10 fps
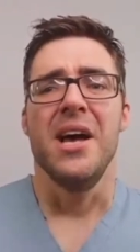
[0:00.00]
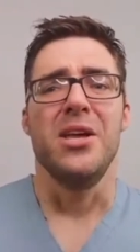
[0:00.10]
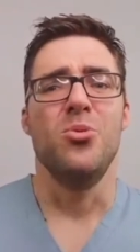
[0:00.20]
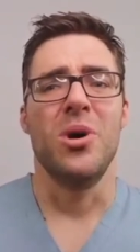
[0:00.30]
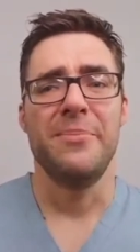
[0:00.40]

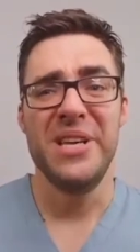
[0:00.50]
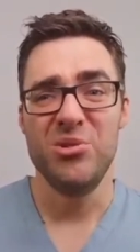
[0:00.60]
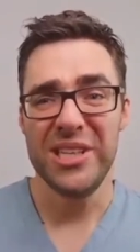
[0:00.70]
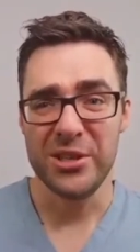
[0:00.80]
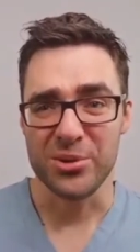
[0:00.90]
You want to be
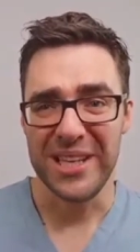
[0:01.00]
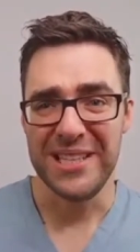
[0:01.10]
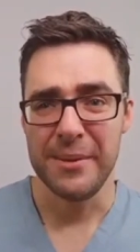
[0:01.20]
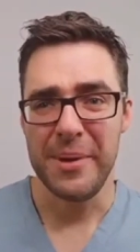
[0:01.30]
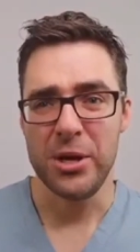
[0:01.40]
using your
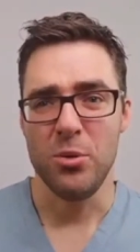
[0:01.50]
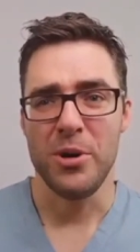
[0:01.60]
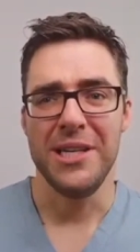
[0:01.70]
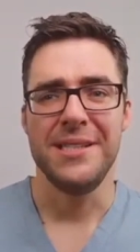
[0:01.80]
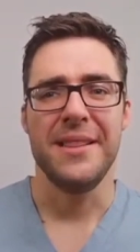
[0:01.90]
lace-up ankle
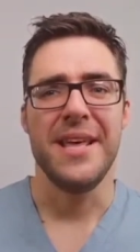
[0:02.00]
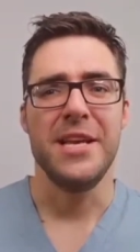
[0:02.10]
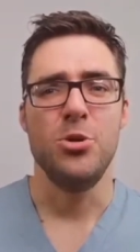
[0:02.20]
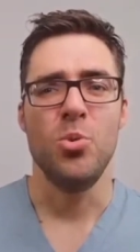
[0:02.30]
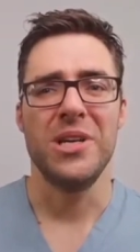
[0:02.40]
brace.
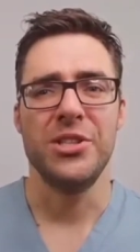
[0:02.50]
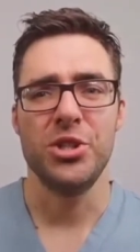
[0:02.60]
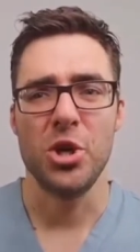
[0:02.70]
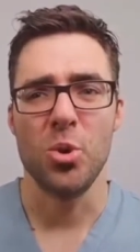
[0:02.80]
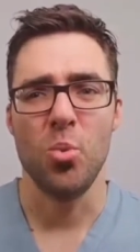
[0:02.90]
Then you want to
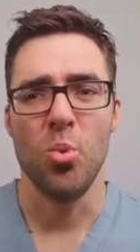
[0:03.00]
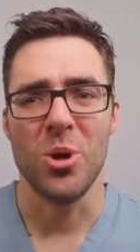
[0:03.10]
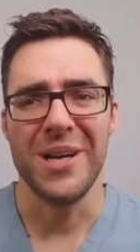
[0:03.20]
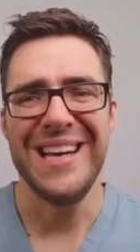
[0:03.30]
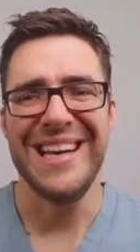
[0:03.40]
start
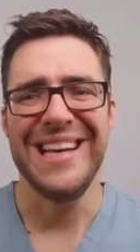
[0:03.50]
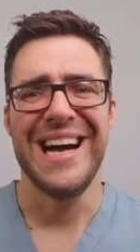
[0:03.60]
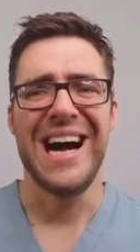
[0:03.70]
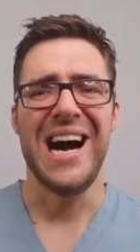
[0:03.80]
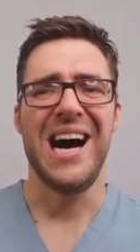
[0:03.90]
working
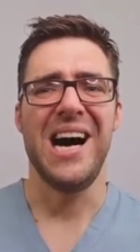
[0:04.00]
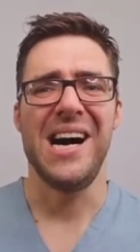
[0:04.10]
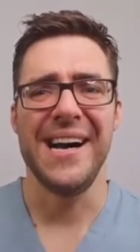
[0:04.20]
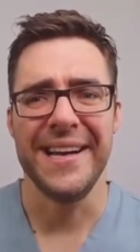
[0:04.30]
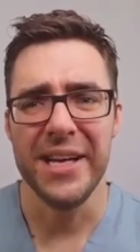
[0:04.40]

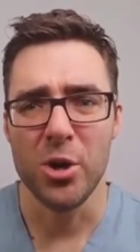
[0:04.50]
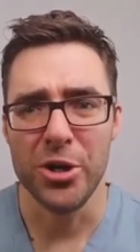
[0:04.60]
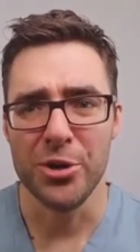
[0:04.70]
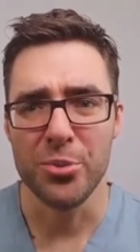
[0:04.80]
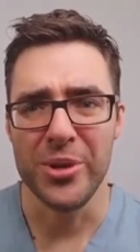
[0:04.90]
on your